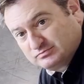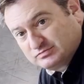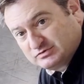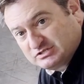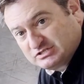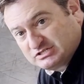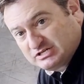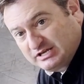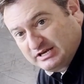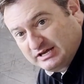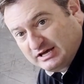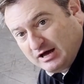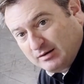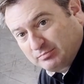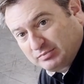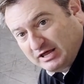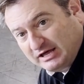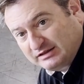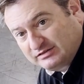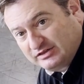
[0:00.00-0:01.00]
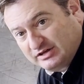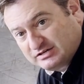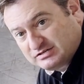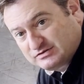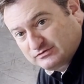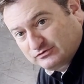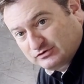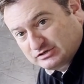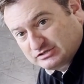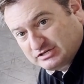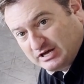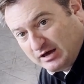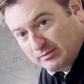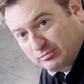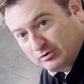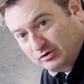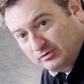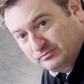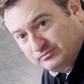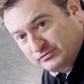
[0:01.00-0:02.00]
sitting up like this, for
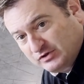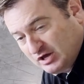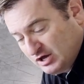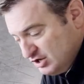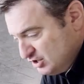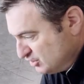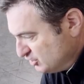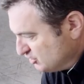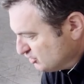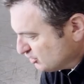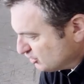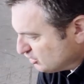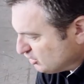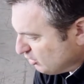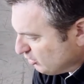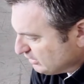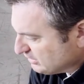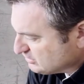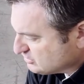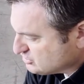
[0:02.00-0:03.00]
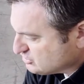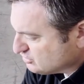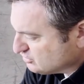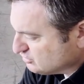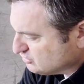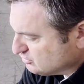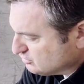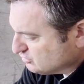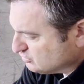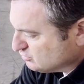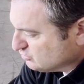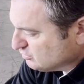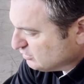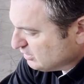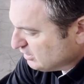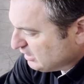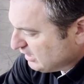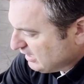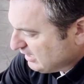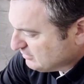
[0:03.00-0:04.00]
example, you're going
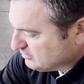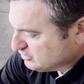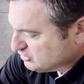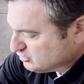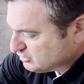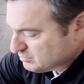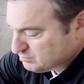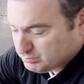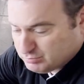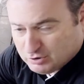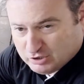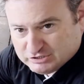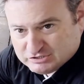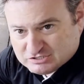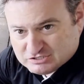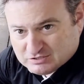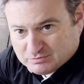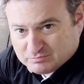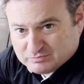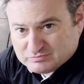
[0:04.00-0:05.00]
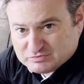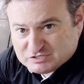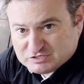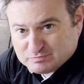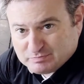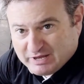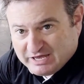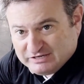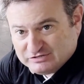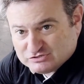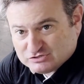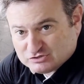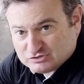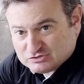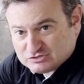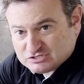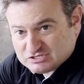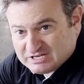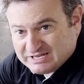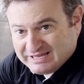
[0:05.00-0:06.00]
to, you can put some
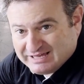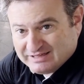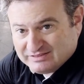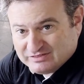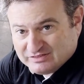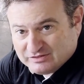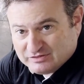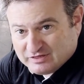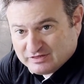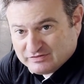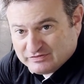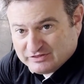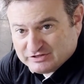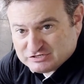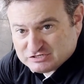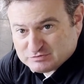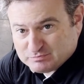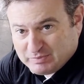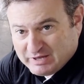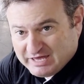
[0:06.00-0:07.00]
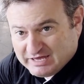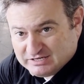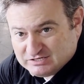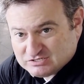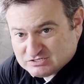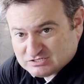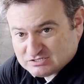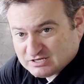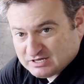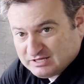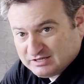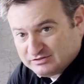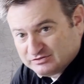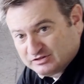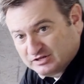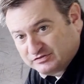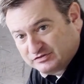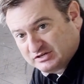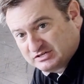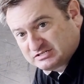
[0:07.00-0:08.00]
spacers in the space
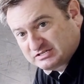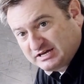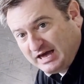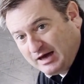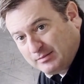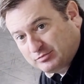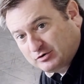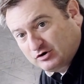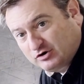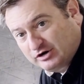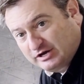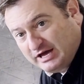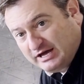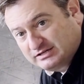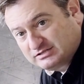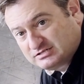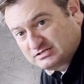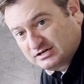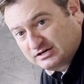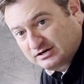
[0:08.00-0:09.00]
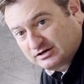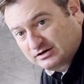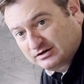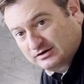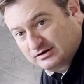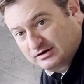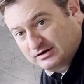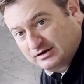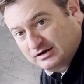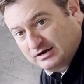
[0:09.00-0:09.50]
that this gap creates here,